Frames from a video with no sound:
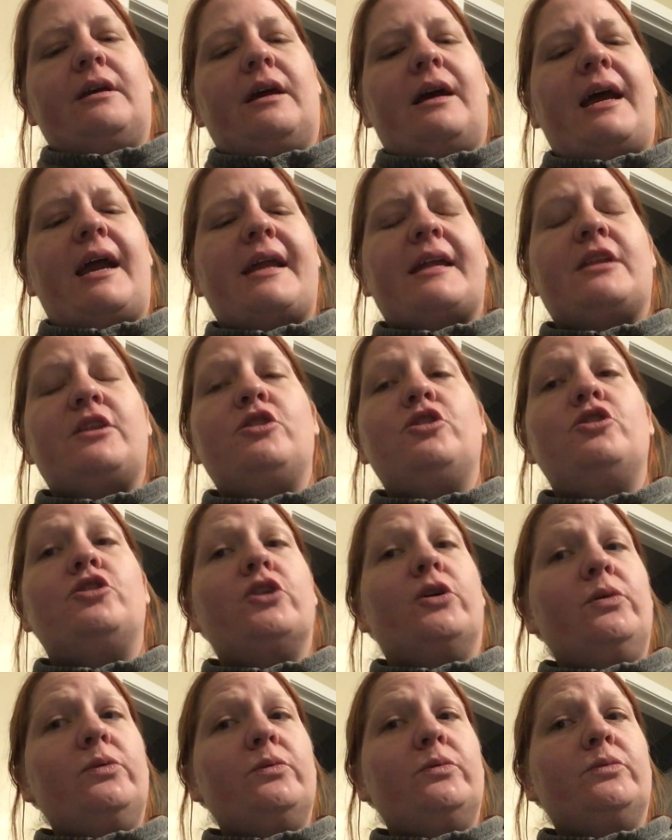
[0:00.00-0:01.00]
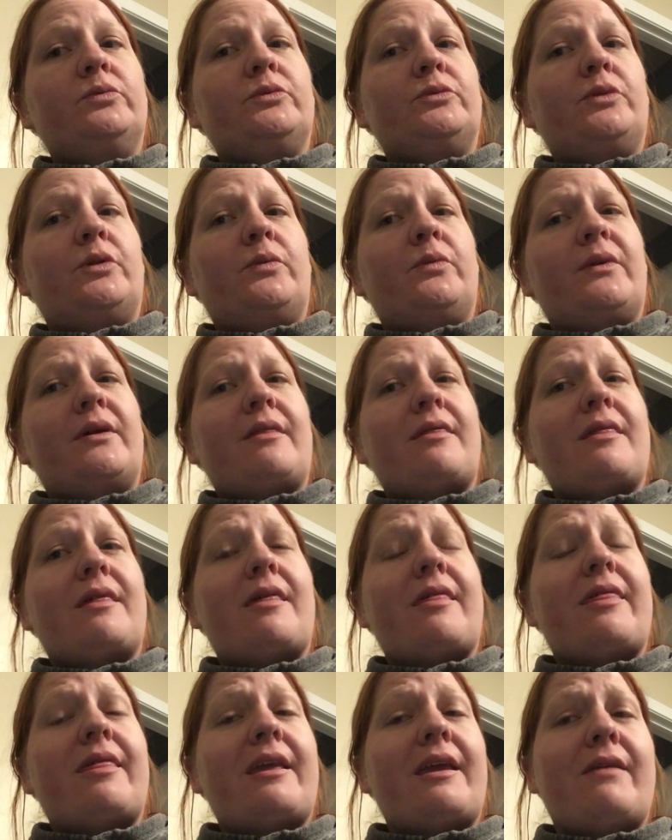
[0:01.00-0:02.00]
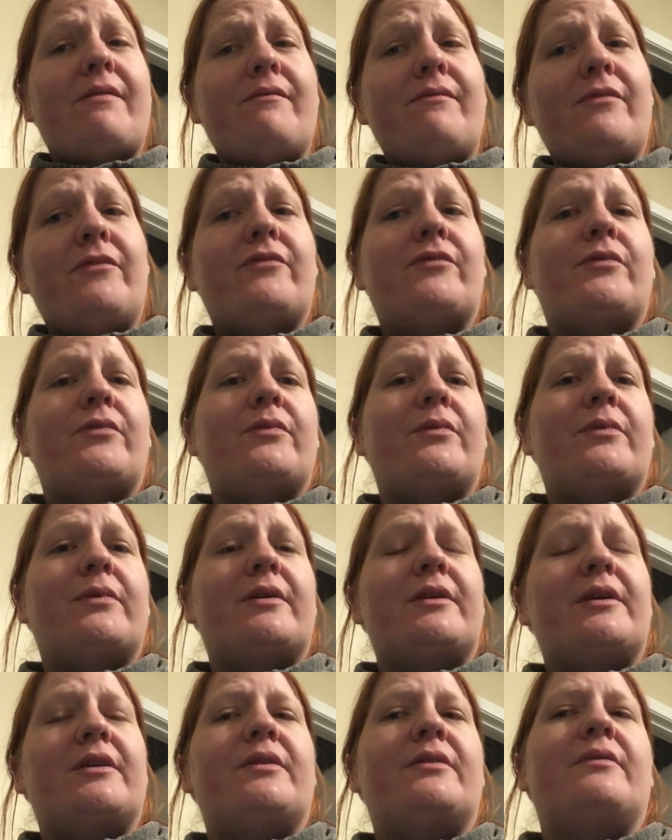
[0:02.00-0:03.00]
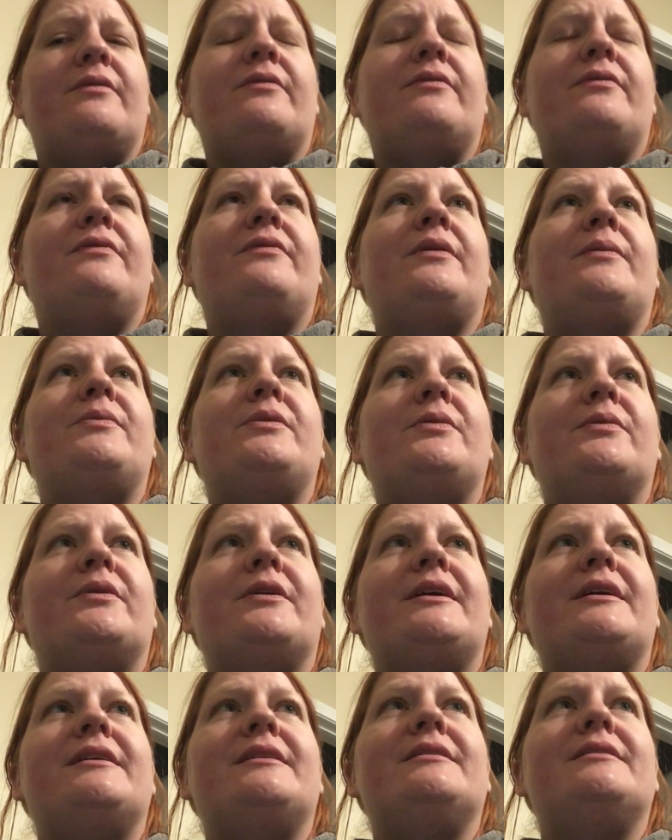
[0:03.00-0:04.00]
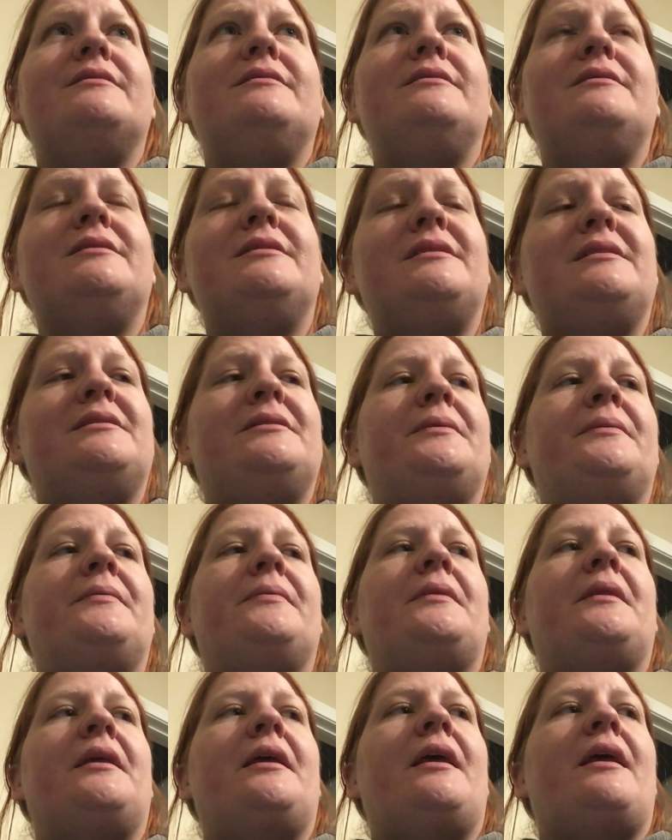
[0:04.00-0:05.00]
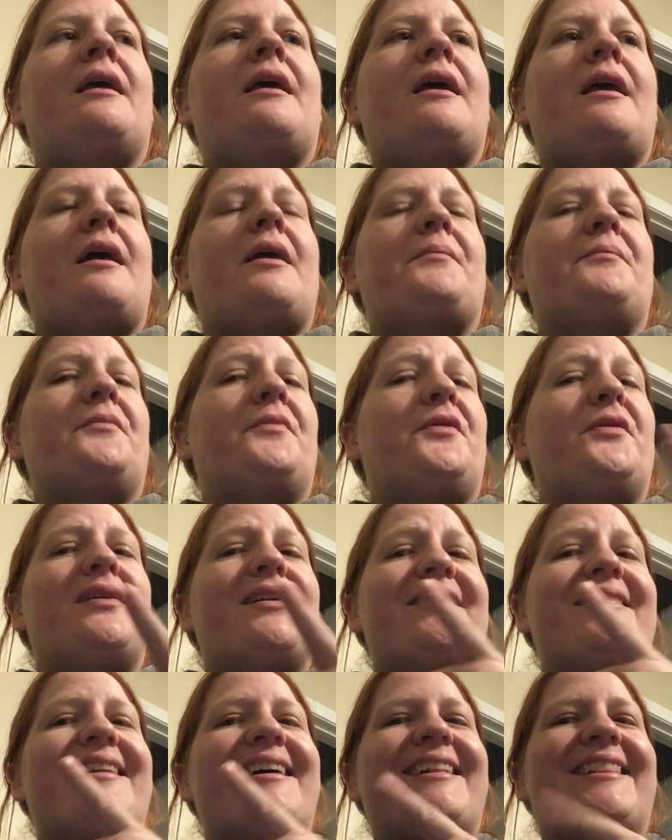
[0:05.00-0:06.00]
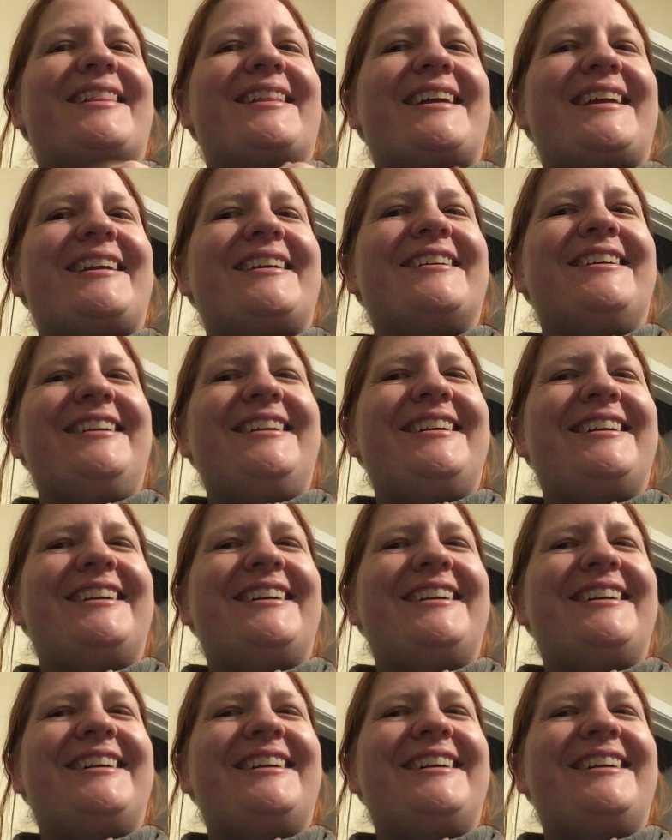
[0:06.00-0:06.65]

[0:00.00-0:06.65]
I don't know what the theme for February is. More on that later